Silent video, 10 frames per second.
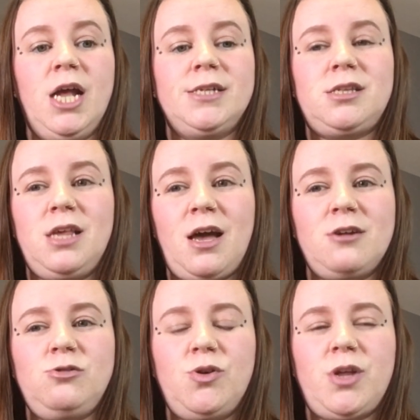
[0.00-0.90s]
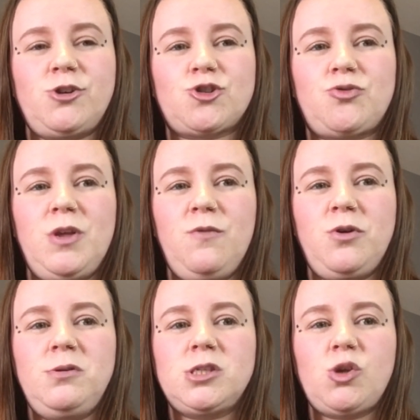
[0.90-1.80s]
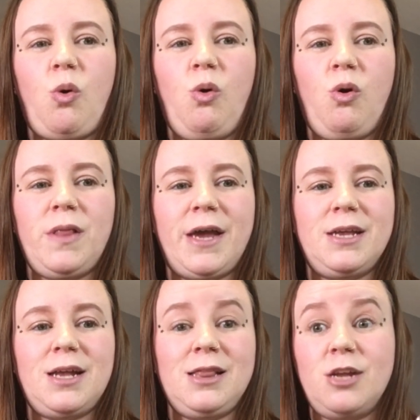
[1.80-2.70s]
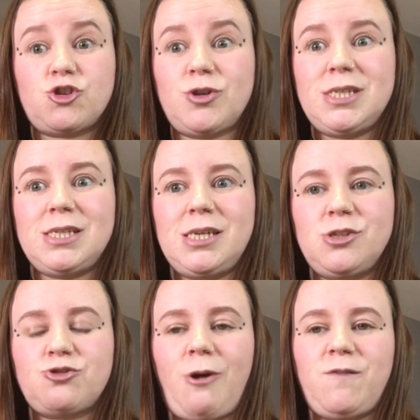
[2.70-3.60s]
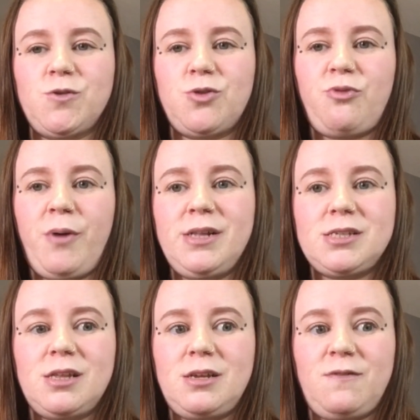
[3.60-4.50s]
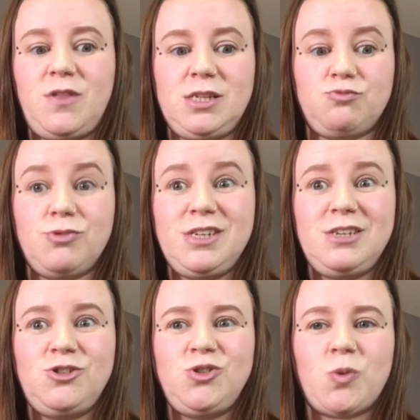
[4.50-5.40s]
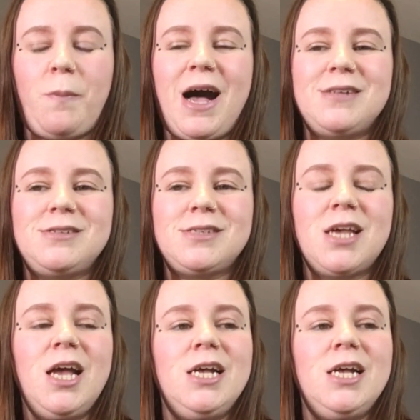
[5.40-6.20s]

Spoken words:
So they kind of look like tree roots, or like electricity has travelled through it, so they give these really unusual patterns.